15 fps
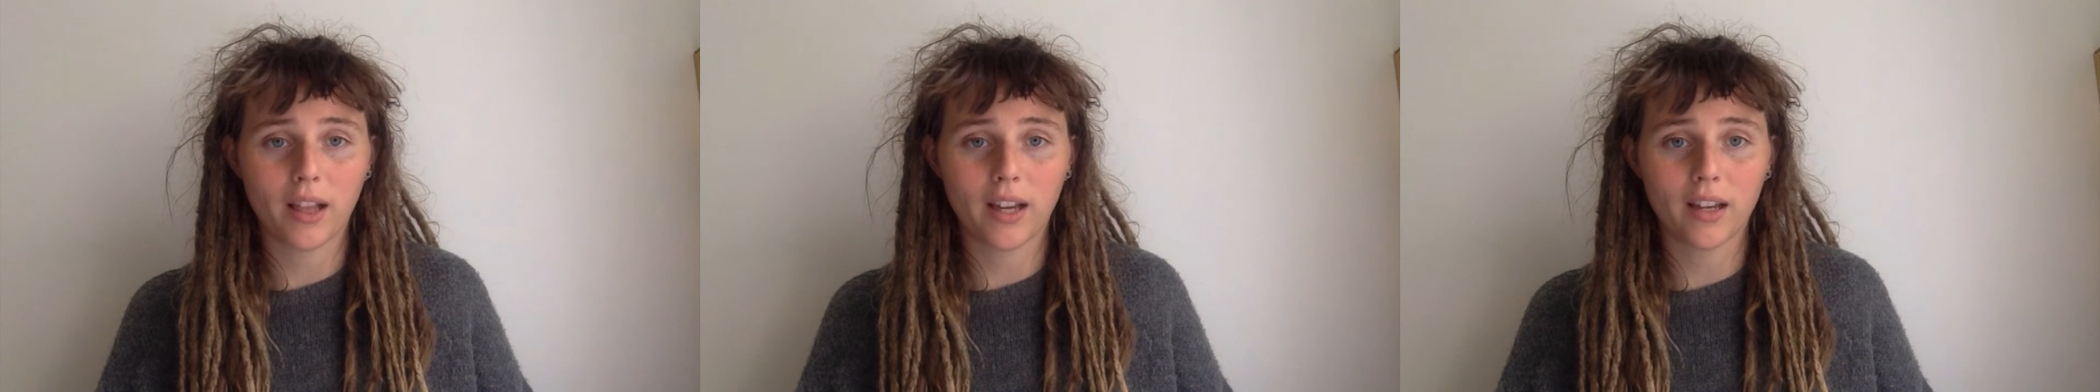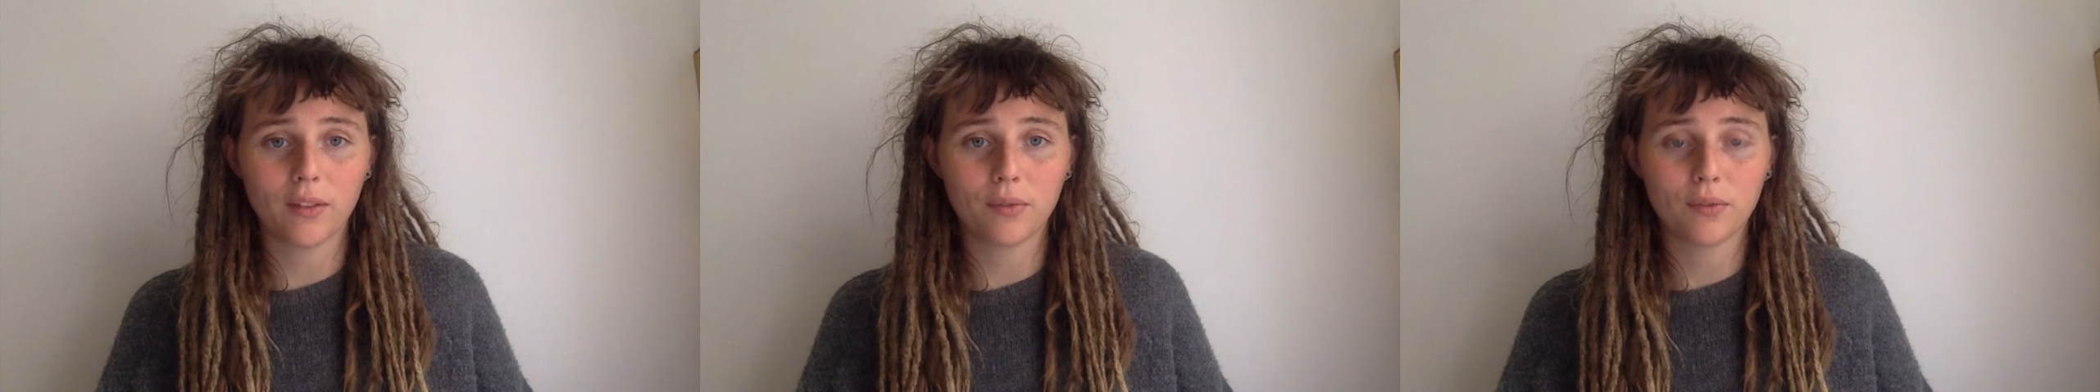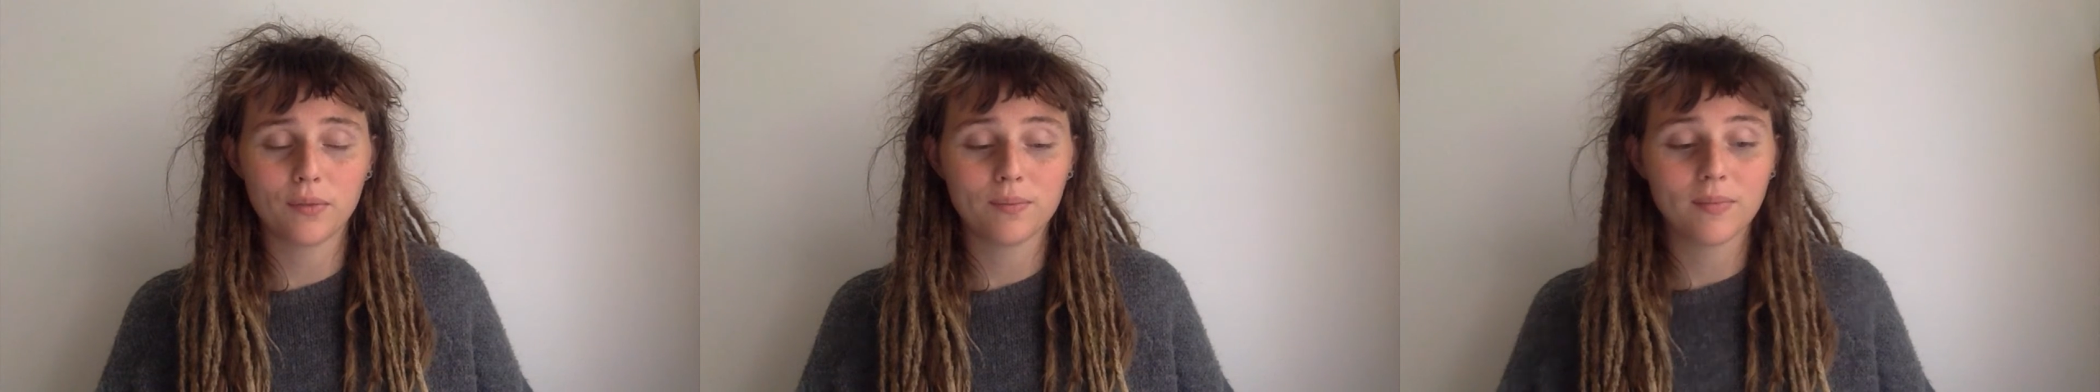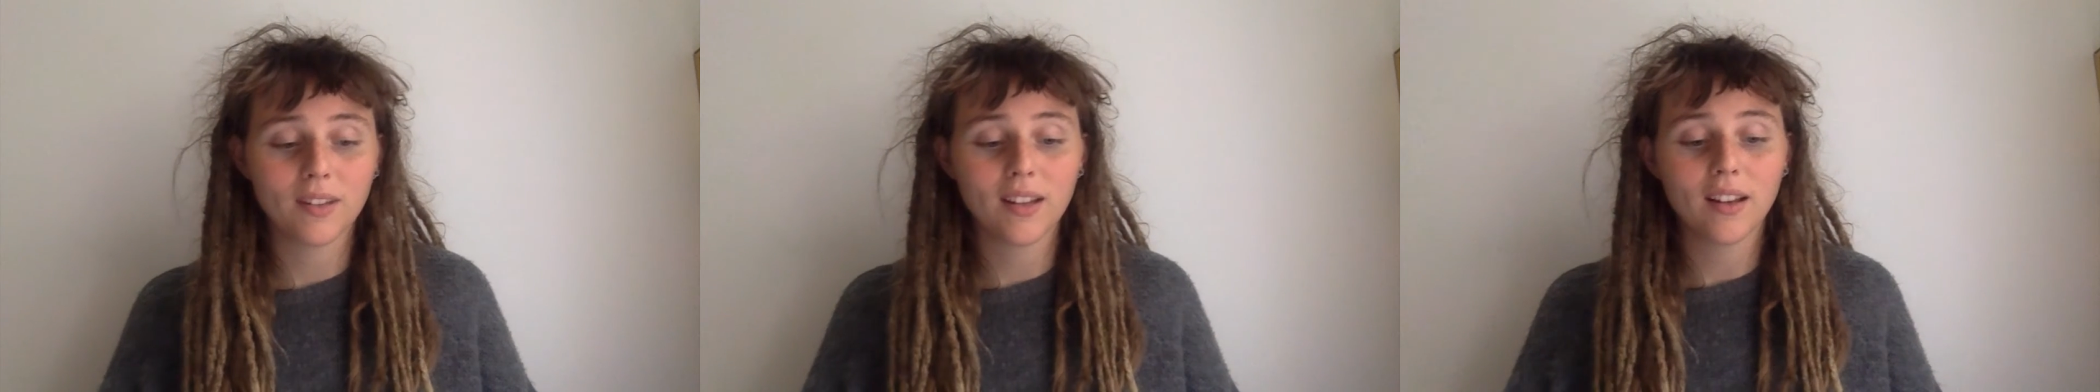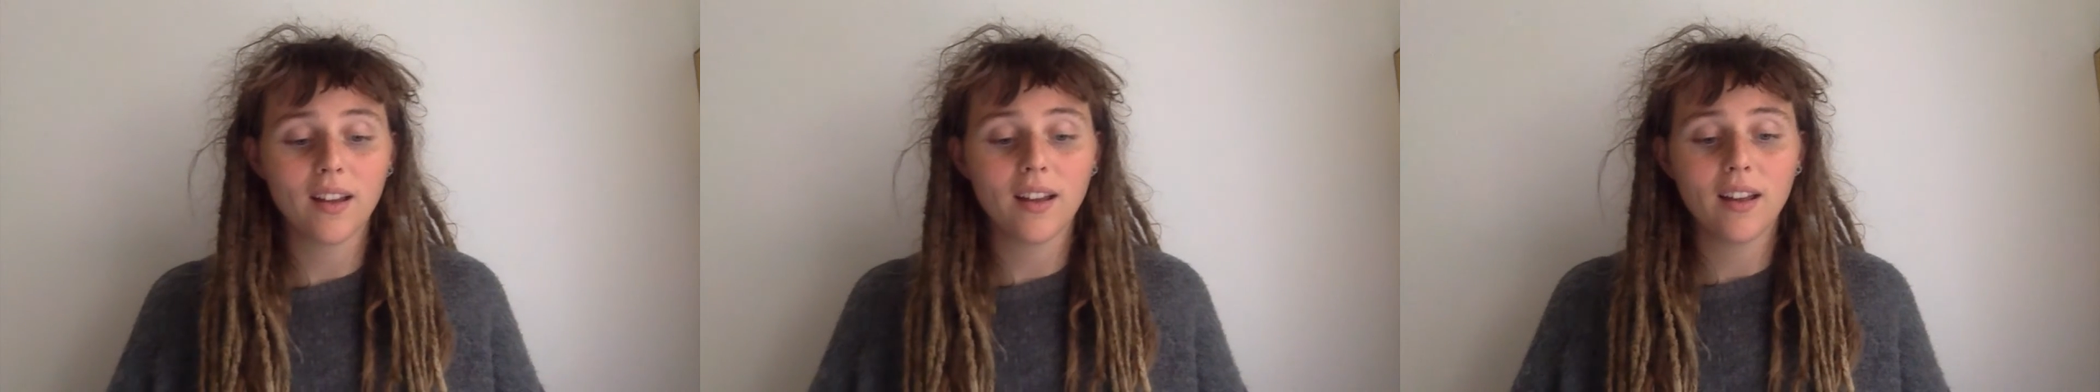life.
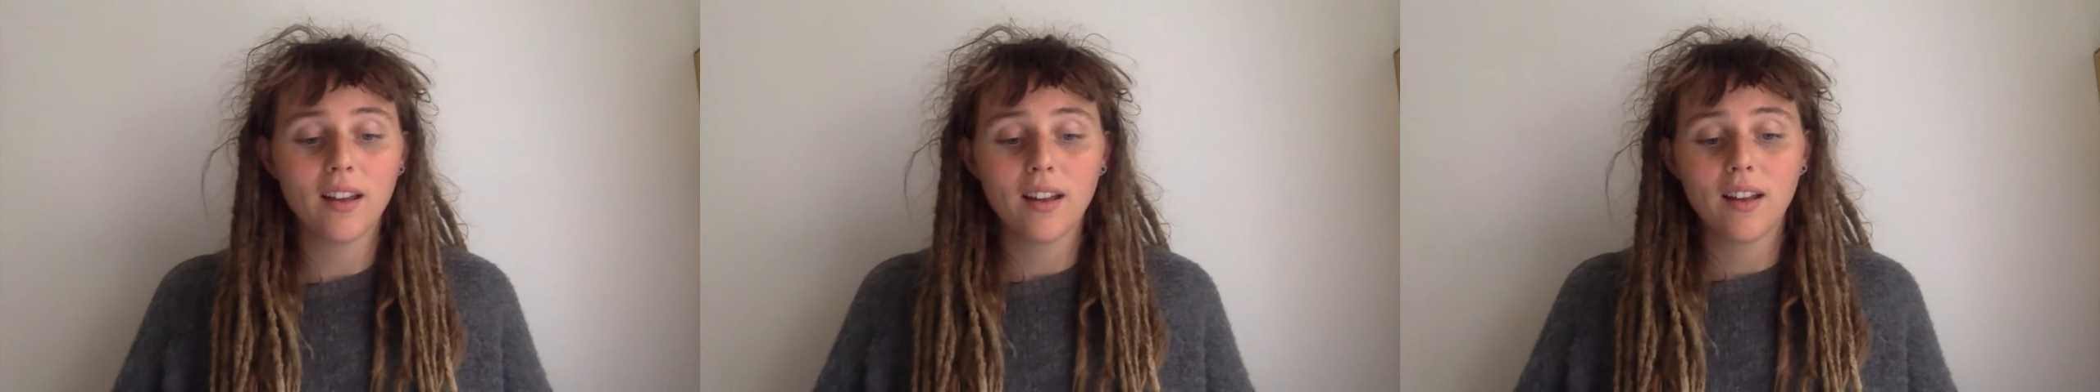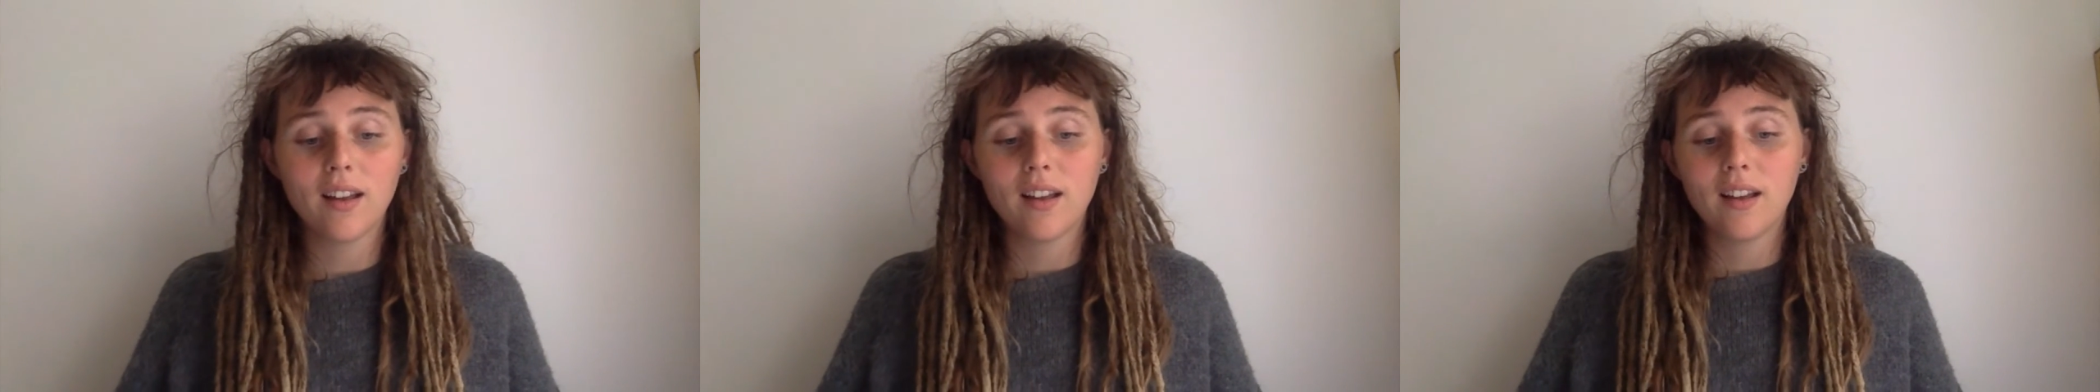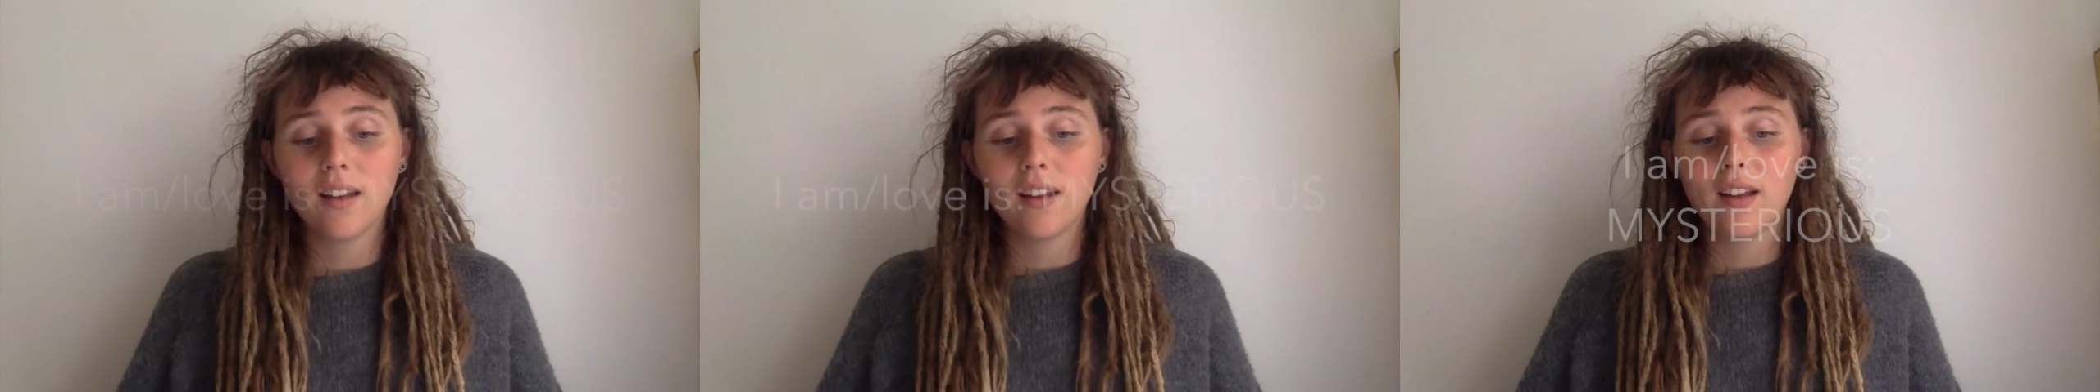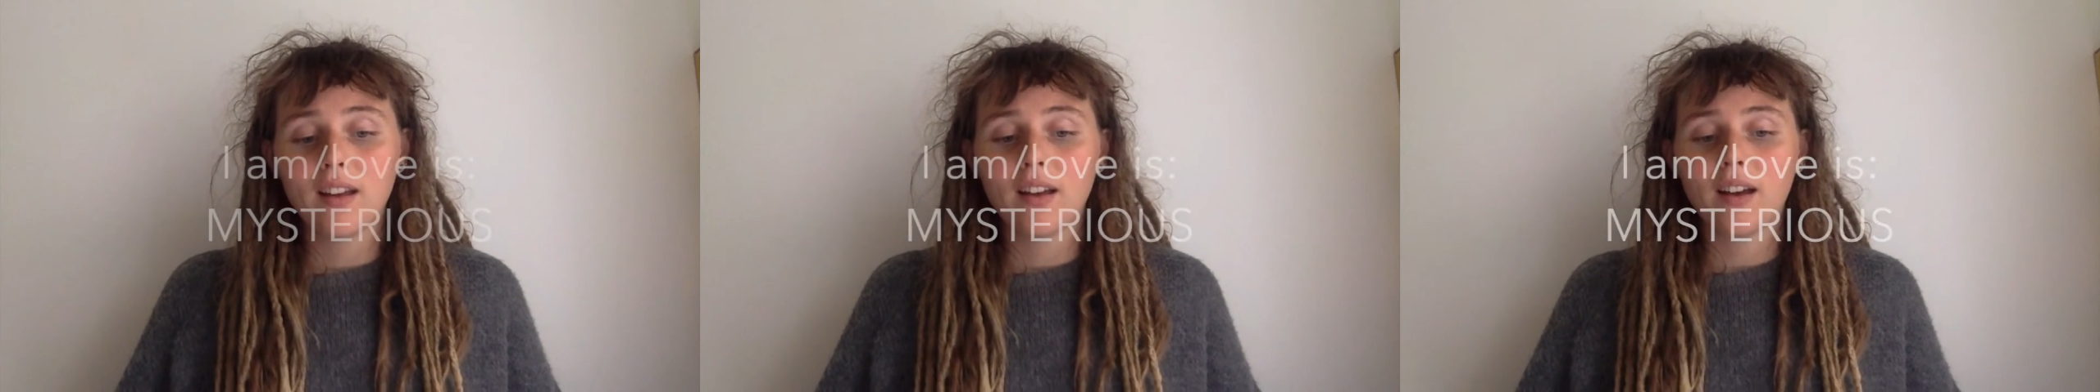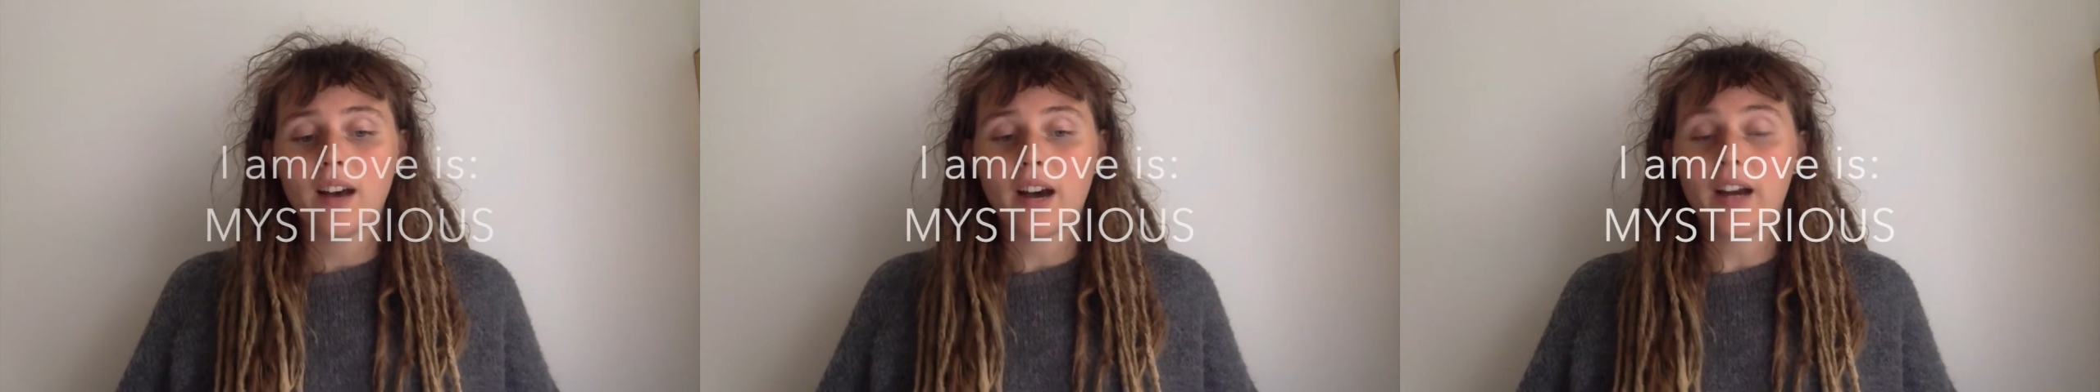
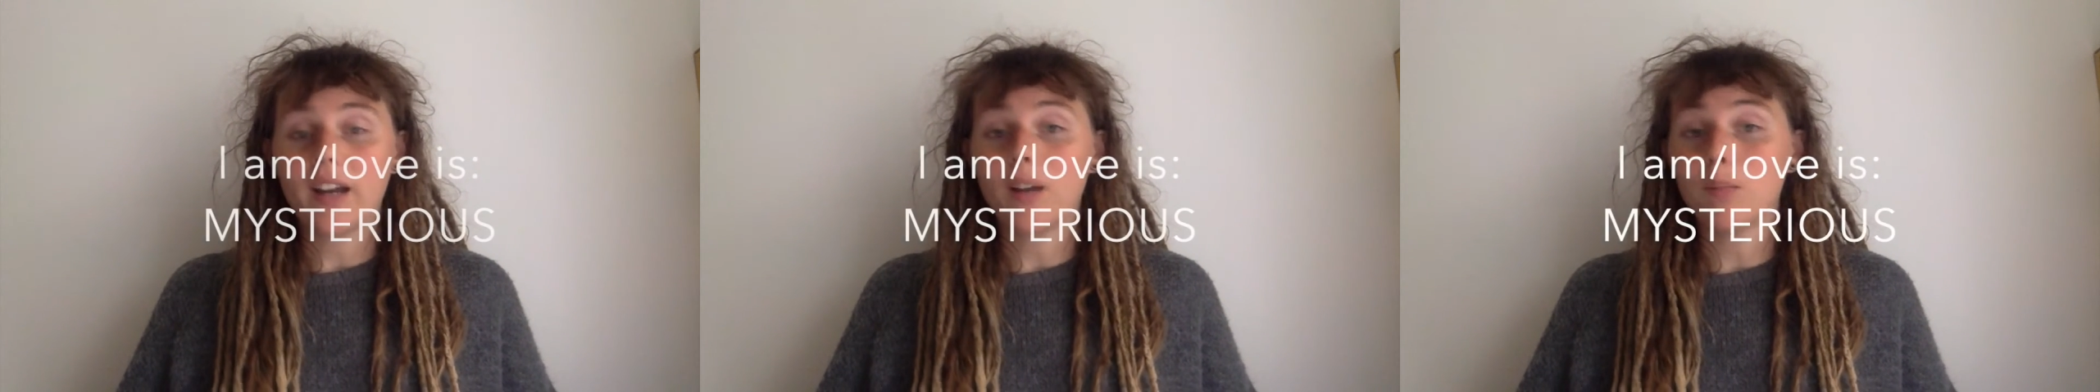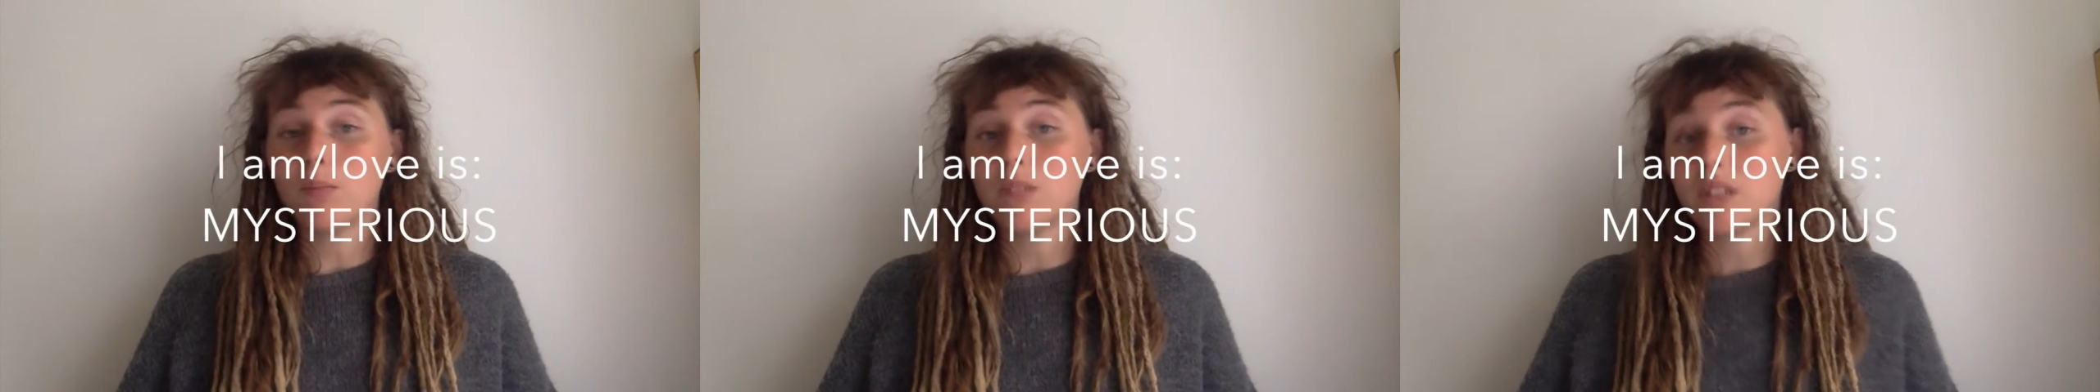I am